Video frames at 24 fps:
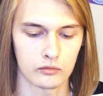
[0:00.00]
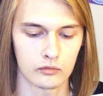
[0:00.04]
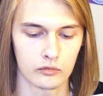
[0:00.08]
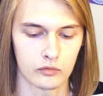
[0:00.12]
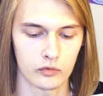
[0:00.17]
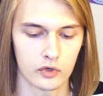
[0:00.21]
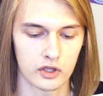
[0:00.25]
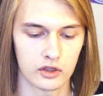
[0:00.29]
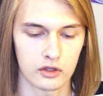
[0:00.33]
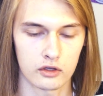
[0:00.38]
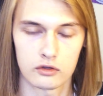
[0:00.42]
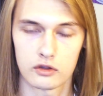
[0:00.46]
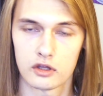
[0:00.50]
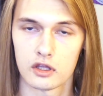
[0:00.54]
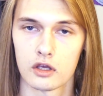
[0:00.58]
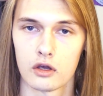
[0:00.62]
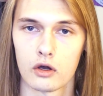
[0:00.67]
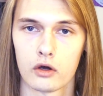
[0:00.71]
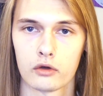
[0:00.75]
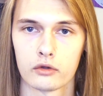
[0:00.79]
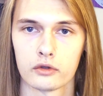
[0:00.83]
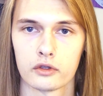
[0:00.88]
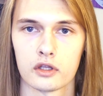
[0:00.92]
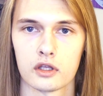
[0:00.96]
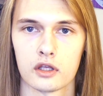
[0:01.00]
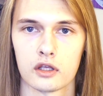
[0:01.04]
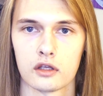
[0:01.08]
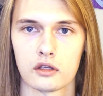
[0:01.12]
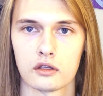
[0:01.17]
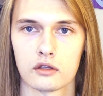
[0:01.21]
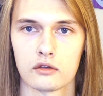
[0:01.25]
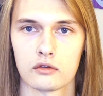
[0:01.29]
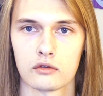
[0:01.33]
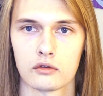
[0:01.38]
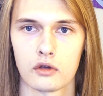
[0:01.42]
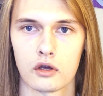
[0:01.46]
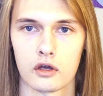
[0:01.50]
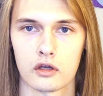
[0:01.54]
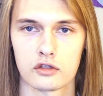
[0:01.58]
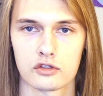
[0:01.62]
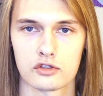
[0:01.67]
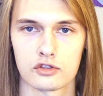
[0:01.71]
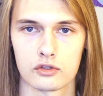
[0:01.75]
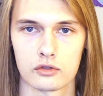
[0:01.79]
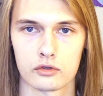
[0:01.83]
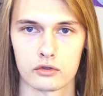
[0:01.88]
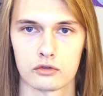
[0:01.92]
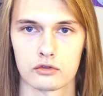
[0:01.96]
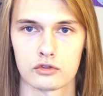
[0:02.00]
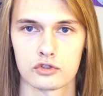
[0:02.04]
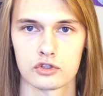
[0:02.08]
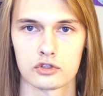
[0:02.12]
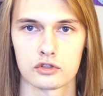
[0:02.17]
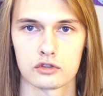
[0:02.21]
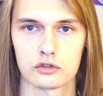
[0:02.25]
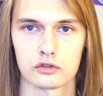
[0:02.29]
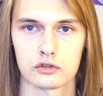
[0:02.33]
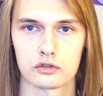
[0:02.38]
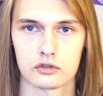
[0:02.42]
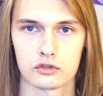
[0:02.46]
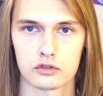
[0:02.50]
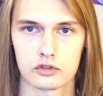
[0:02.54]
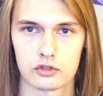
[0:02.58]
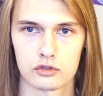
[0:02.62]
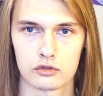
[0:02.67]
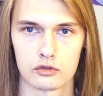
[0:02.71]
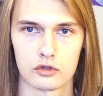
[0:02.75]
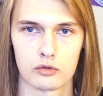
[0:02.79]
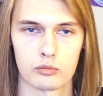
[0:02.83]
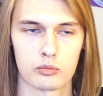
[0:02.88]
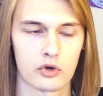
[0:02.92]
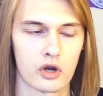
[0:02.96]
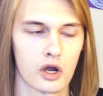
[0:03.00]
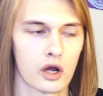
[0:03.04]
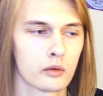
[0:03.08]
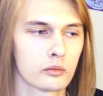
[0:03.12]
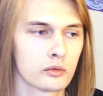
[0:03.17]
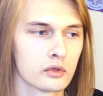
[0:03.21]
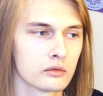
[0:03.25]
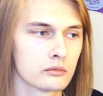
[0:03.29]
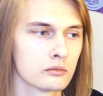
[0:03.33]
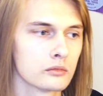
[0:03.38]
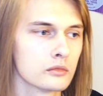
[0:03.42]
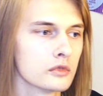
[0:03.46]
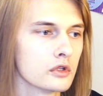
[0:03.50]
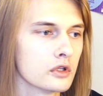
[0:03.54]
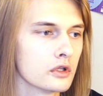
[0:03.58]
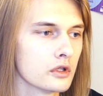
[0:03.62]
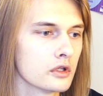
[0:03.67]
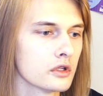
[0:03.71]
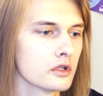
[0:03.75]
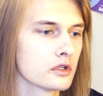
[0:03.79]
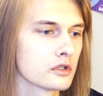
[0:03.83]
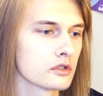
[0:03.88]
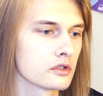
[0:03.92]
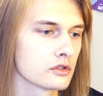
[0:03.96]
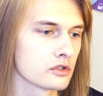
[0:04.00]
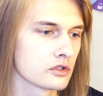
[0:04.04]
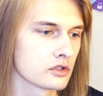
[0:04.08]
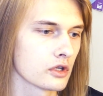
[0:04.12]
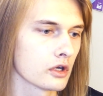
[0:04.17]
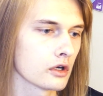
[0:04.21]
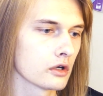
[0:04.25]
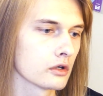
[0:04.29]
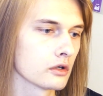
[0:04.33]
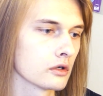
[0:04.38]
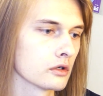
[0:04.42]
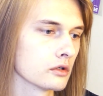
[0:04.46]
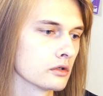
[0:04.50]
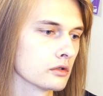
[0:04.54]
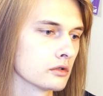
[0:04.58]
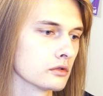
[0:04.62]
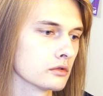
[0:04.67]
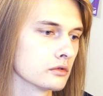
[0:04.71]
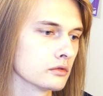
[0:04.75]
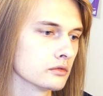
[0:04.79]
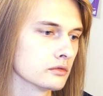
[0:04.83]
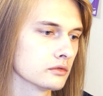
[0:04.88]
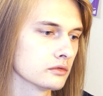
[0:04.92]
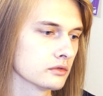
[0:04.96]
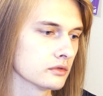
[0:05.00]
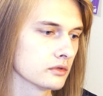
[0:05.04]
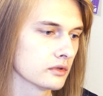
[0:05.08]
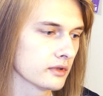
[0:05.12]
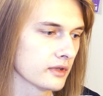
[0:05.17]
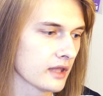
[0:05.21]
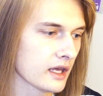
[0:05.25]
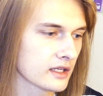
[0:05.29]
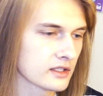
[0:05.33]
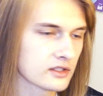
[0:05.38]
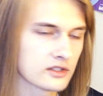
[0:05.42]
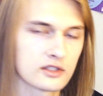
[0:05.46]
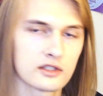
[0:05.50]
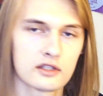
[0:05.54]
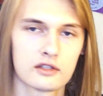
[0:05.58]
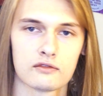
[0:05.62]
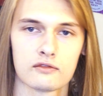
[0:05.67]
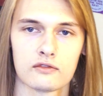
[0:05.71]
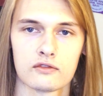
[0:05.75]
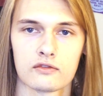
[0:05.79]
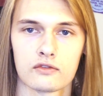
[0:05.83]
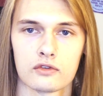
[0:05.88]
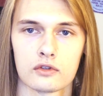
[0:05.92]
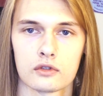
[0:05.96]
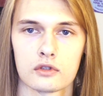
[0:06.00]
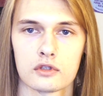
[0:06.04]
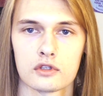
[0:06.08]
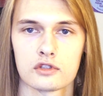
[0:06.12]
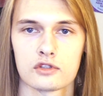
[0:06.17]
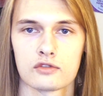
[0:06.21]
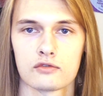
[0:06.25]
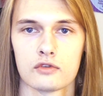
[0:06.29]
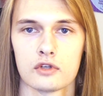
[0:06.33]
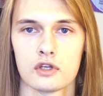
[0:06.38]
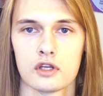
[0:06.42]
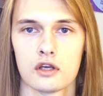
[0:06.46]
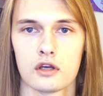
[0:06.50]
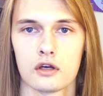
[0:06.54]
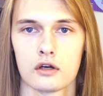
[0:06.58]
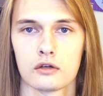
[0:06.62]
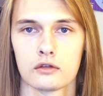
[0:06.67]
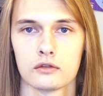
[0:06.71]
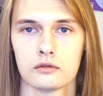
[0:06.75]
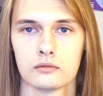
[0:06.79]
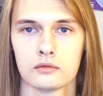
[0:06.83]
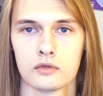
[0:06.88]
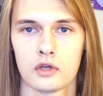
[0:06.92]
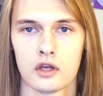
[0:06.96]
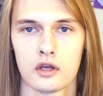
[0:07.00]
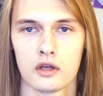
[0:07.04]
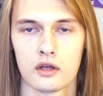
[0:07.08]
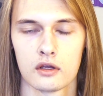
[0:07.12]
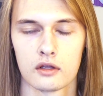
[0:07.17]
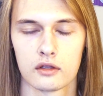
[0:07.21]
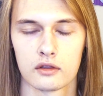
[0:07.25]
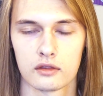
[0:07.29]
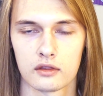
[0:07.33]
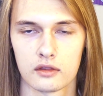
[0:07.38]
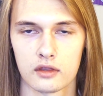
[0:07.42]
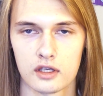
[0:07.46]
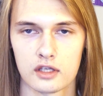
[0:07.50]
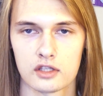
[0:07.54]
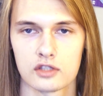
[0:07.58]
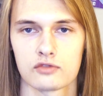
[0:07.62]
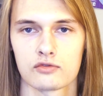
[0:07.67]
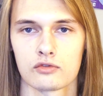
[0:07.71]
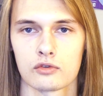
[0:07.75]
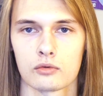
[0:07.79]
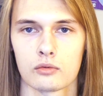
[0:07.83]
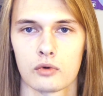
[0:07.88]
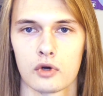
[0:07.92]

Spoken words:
when they're the only solution to the problem. So that's it for this video. Thanks for